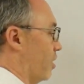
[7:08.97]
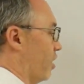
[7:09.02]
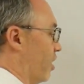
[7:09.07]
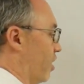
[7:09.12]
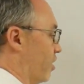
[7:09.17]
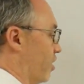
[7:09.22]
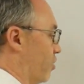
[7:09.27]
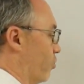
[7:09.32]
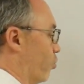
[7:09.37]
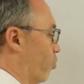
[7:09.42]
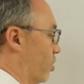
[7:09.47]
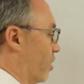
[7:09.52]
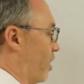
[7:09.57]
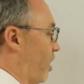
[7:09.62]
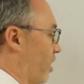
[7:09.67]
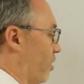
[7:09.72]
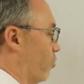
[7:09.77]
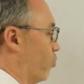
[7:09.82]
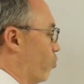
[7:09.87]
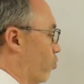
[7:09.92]
And what
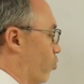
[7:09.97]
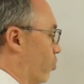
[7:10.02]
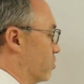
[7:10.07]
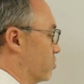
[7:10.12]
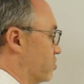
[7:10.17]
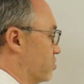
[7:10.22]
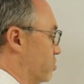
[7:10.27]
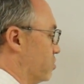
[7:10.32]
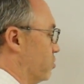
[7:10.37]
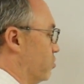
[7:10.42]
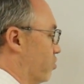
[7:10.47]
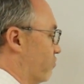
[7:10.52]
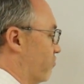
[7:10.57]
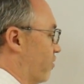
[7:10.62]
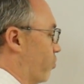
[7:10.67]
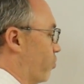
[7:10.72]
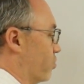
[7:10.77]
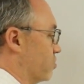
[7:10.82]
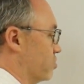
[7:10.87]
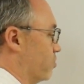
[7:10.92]
I want to do, if
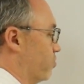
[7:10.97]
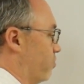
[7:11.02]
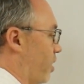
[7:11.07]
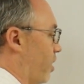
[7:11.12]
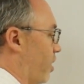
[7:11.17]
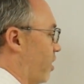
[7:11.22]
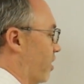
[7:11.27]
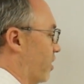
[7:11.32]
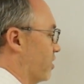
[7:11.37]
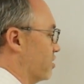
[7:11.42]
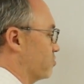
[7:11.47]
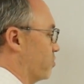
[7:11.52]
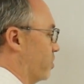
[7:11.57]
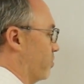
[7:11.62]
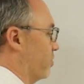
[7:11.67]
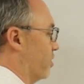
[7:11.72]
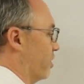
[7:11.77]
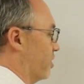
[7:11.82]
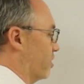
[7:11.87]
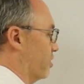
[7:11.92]
I want to buy, is
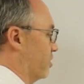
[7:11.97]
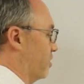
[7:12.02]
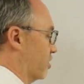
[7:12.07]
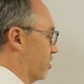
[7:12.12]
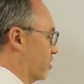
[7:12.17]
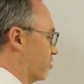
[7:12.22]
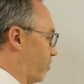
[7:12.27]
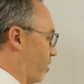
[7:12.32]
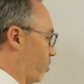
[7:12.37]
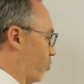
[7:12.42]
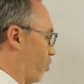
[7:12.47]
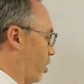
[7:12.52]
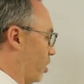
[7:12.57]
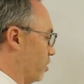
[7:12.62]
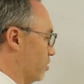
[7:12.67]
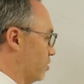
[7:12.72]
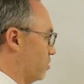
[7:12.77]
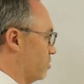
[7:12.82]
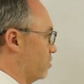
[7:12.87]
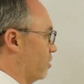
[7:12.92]
maybe I connect my
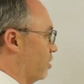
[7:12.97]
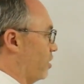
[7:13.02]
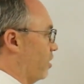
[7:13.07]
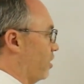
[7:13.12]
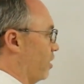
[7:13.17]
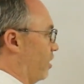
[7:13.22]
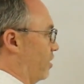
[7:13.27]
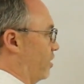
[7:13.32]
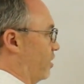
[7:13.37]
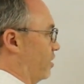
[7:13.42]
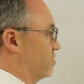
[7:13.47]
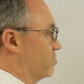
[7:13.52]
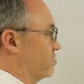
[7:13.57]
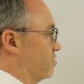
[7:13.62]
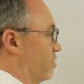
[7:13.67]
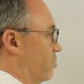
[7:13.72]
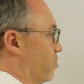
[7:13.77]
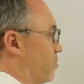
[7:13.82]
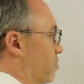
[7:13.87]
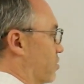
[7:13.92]
wallet and I
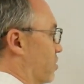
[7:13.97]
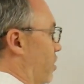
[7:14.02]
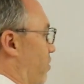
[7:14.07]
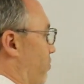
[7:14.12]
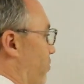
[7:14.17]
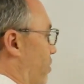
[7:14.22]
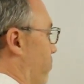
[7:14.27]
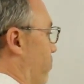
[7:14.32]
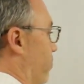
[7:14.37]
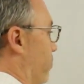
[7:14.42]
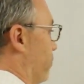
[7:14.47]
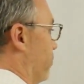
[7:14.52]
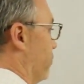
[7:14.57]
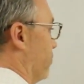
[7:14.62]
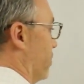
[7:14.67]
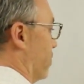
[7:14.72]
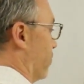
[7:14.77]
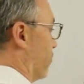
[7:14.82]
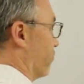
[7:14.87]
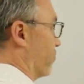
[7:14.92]
say, look, I'm going to,
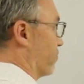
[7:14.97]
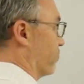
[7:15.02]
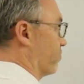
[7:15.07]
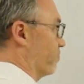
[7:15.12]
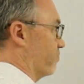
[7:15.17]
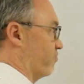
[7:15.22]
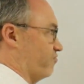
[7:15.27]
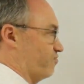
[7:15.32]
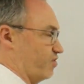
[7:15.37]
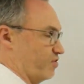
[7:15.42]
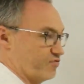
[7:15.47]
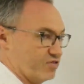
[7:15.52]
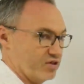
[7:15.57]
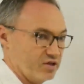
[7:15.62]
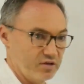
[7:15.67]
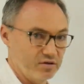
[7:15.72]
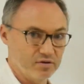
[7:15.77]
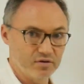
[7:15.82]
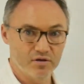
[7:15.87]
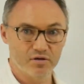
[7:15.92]
you know, for
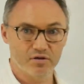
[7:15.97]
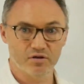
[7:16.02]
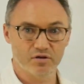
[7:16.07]
50